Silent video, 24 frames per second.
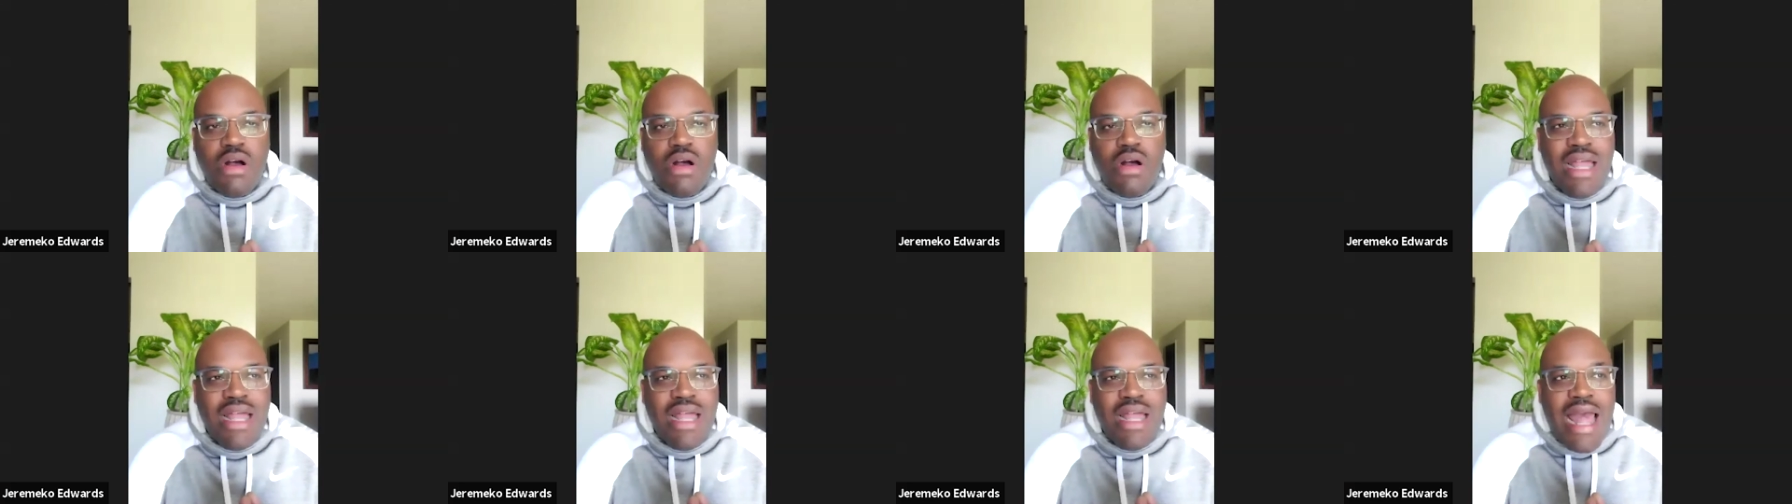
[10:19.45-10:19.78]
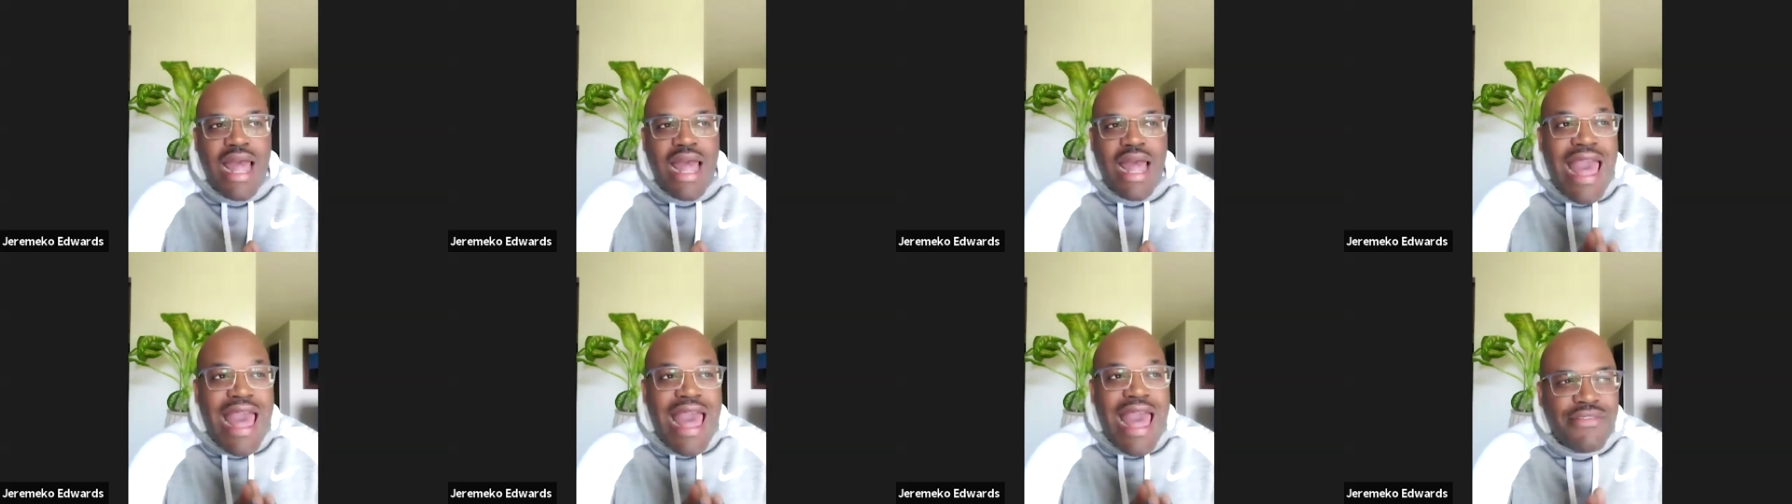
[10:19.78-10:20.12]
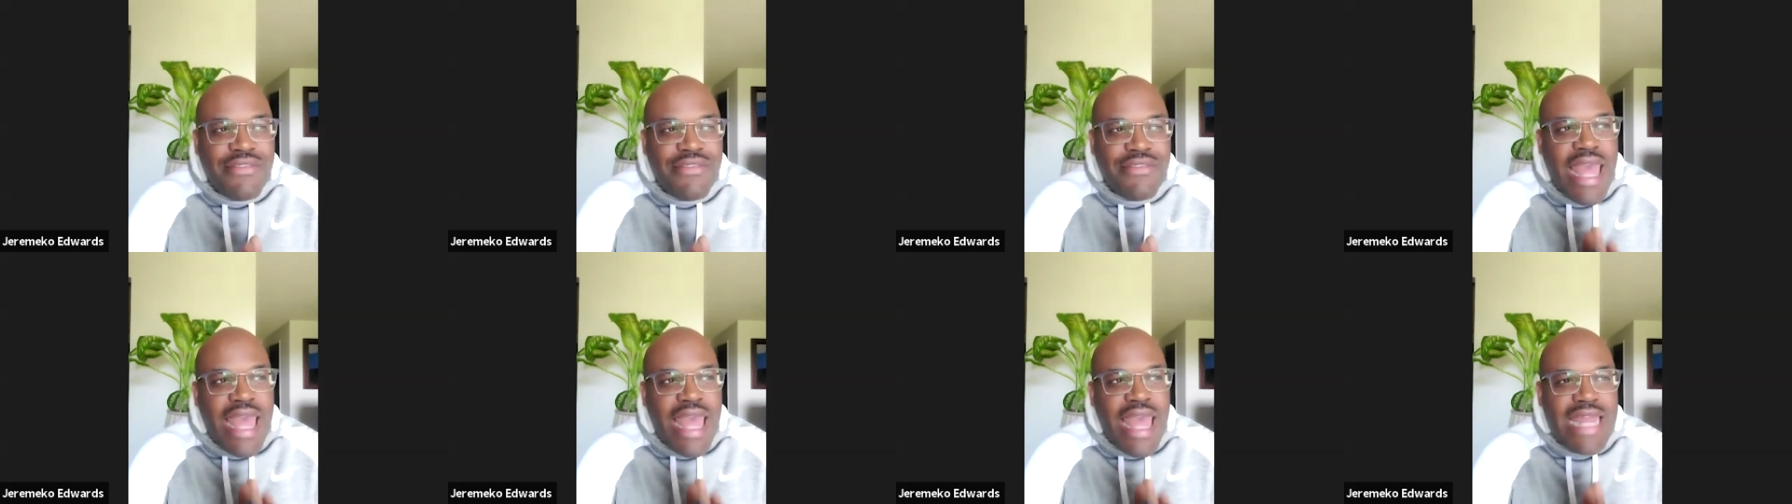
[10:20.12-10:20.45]
I haven't
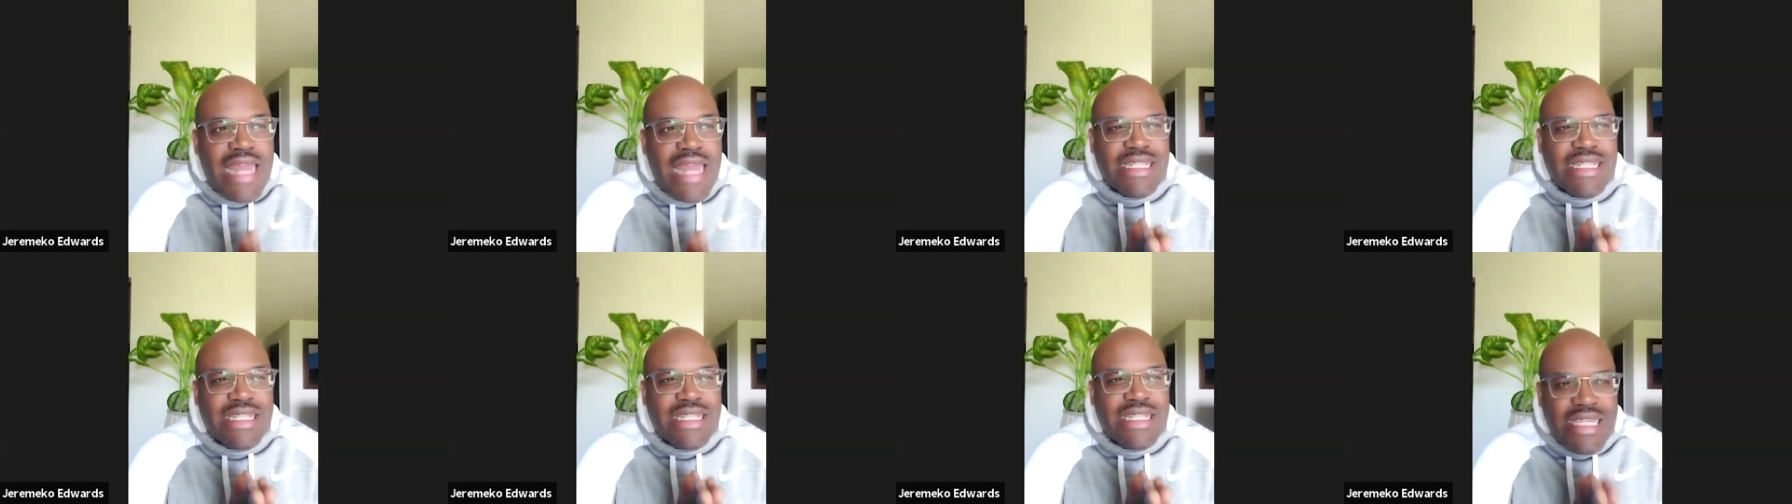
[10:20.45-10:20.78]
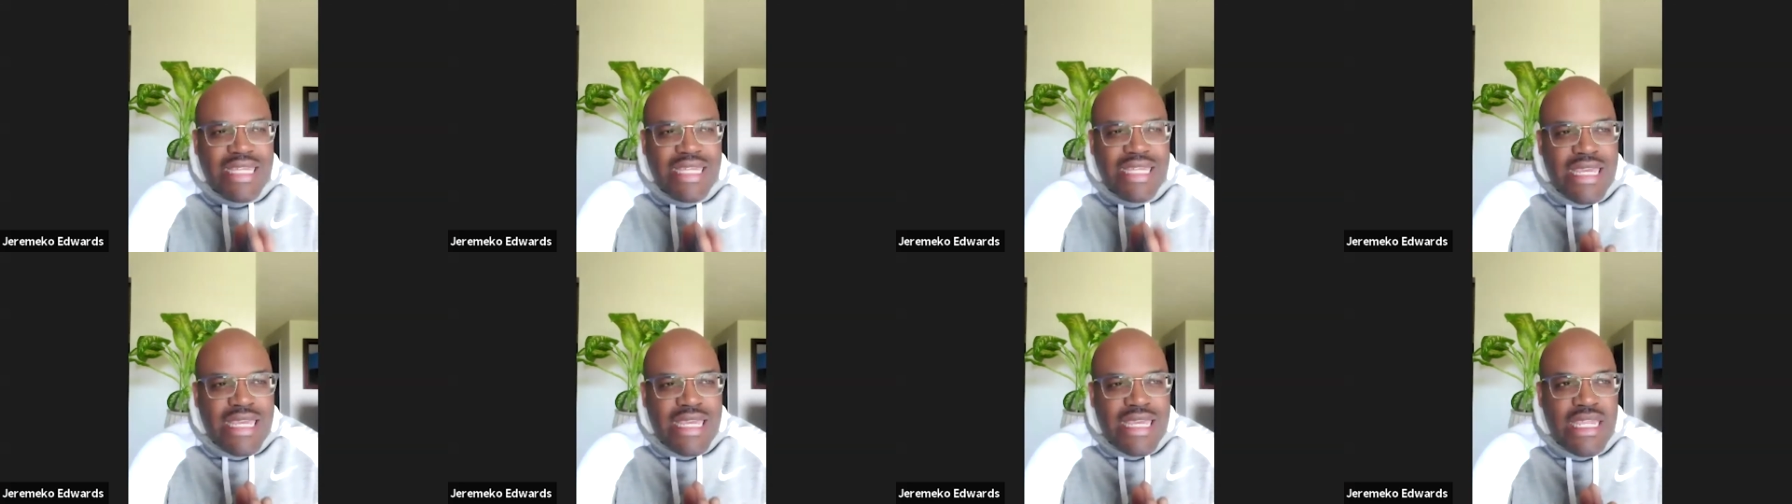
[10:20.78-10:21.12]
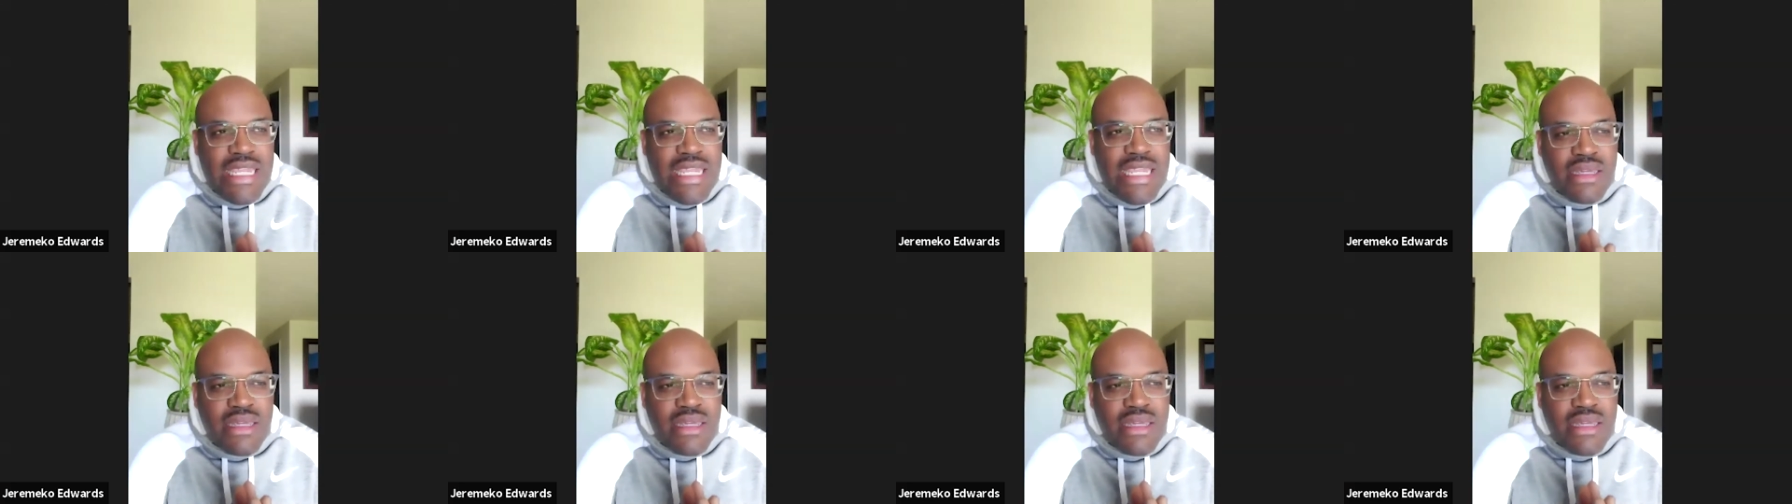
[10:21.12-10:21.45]
had a lead
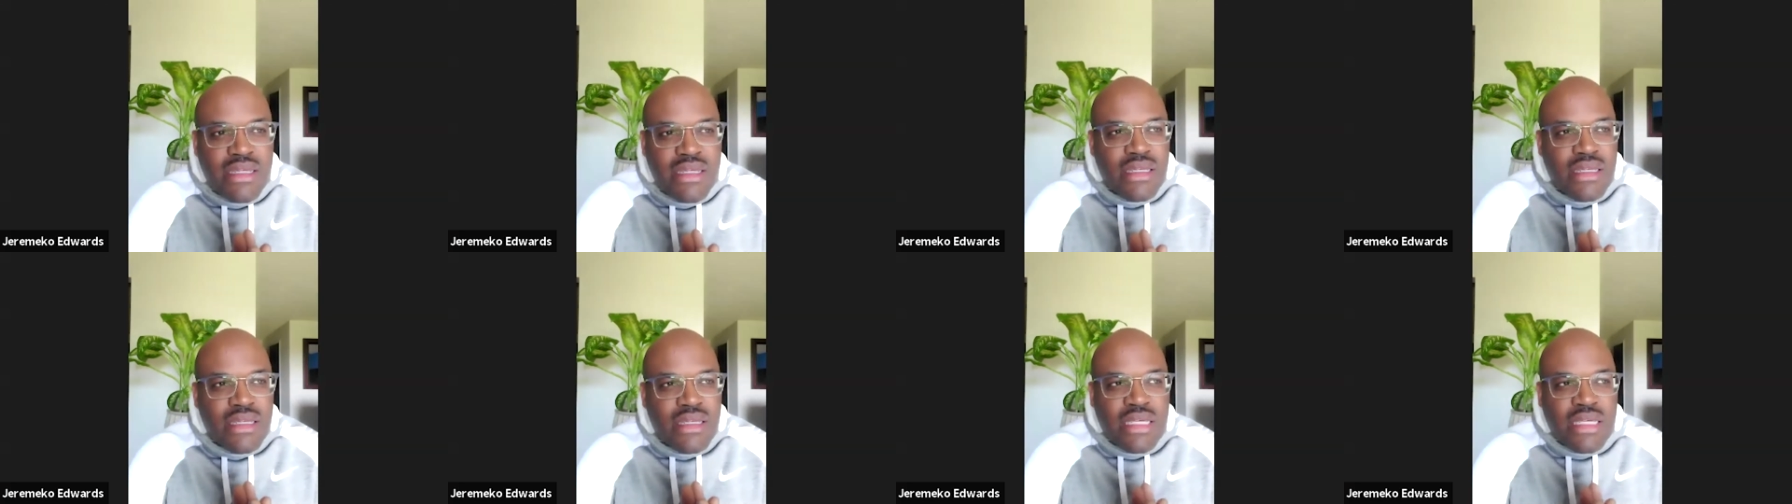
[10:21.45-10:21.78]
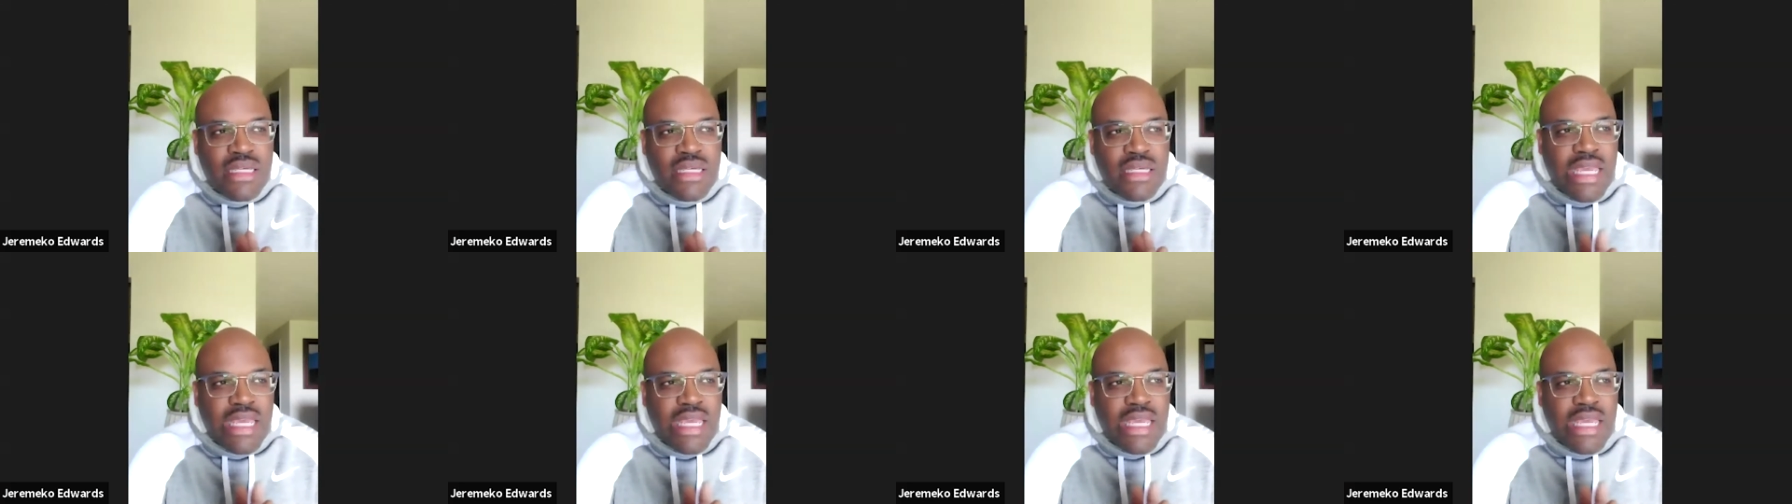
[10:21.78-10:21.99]
in